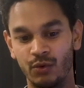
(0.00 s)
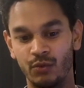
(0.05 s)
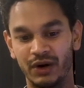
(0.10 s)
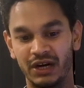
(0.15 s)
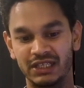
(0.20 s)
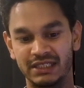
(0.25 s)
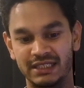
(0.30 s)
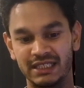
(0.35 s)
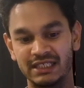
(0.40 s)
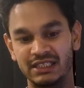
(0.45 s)

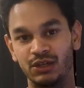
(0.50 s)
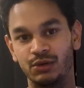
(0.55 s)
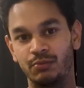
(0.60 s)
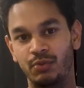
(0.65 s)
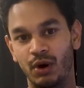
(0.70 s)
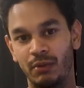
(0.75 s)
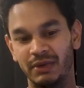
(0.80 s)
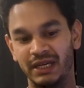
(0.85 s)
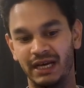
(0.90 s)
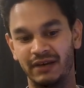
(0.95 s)
Whereas this,
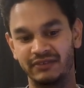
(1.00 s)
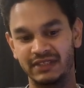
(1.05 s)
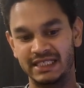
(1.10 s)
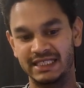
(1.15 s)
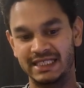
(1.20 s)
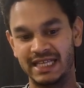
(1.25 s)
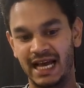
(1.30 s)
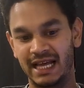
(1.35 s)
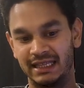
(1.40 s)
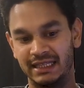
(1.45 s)
you'd probably have
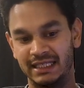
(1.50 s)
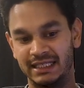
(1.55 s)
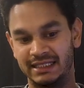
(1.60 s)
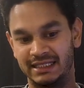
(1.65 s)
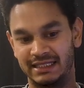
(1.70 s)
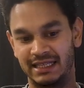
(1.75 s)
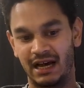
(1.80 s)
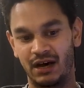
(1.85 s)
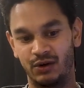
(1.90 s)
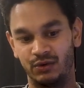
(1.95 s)
to sand
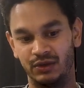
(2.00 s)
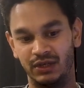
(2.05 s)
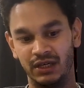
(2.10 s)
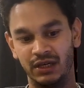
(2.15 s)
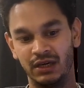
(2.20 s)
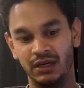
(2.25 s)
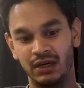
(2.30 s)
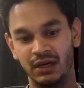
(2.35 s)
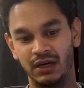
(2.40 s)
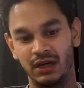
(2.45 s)
this
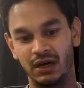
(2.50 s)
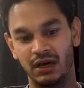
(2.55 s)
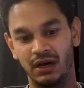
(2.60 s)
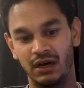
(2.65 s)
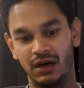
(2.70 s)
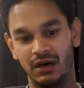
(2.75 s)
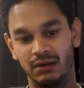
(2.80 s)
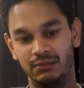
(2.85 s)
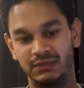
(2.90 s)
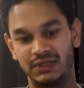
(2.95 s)
down
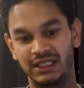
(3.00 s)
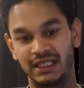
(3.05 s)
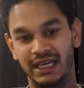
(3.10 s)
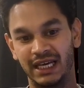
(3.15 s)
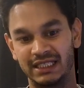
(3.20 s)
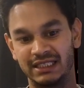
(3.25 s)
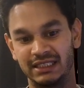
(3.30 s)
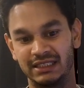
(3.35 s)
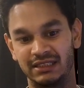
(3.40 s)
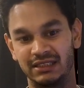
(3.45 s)
um, to
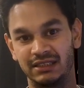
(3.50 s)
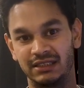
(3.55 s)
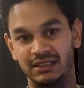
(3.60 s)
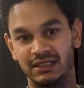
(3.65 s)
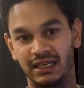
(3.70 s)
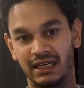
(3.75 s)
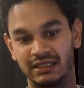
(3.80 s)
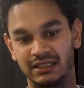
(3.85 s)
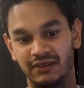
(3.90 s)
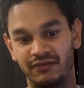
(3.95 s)
get it
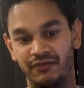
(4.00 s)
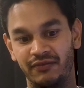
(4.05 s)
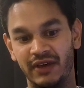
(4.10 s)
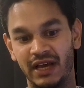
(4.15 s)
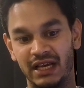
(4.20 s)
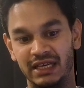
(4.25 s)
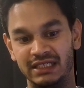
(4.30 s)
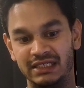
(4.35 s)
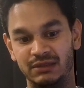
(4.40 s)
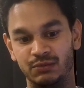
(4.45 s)
to get it
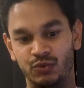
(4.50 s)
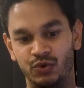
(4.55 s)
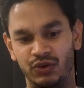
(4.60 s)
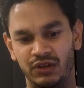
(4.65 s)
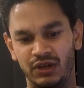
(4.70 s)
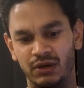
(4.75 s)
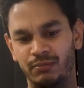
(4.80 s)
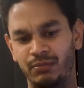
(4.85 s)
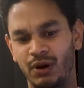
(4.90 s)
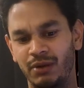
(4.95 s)
fairly
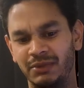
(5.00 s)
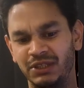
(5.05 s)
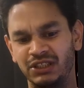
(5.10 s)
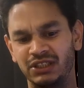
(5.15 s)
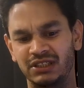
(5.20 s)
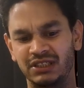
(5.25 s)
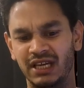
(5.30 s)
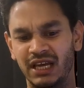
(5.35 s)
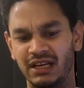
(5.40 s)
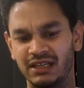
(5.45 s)
smooth. You'll probably
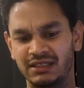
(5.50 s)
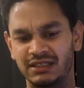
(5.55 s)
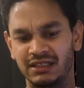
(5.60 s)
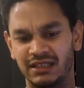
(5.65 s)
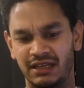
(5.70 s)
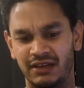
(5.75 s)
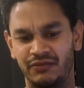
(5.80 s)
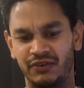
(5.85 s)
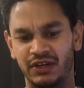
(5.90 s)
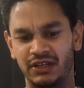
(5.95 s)
just get a
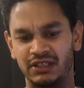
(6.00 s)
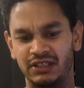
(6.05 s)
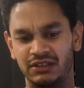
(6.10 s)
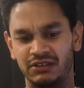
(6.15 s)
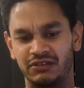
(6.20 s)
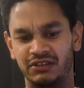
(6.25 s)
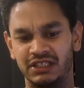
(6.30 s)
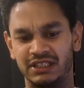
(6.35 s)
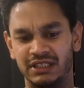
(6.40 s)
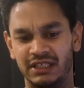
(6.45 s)
significant
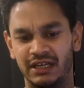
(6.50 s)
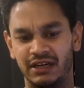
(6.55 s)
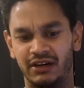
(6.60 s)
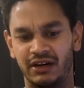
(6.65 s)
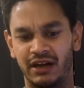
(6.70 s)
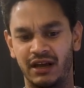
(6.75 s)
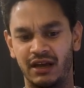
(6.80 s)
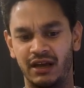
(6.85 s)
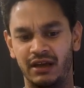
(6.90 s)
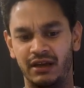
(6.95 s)
increase in
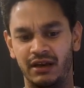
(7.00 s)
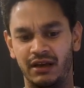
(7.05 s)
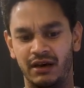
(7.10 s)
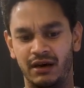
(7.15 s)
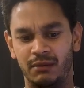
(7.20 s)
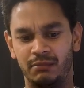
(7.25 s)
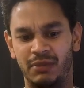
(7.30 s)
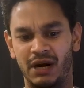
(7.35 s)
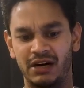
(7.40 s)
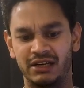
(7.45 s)
air in
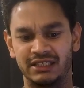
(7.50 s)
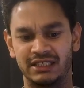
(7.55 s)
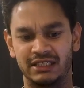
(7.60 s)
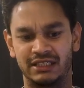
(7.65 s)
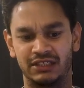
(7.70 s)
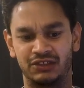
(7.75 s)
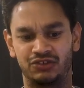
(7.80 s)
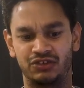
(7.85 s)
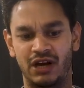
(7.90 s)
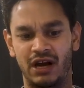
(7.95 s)
um,
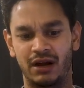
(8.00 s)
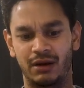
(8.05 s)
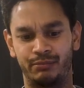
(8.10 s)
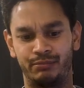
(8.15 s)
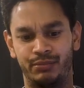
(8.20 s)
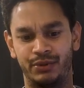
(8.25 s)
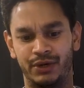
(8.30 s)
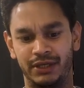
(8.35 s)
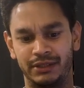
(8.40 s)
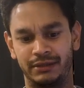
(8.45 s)
parasitic drag,
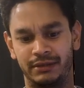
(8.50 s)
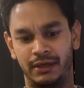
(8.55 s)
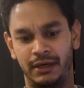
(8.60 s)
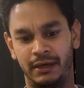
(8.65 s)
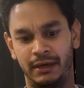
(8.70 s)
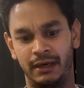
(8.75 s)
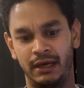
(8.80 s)
but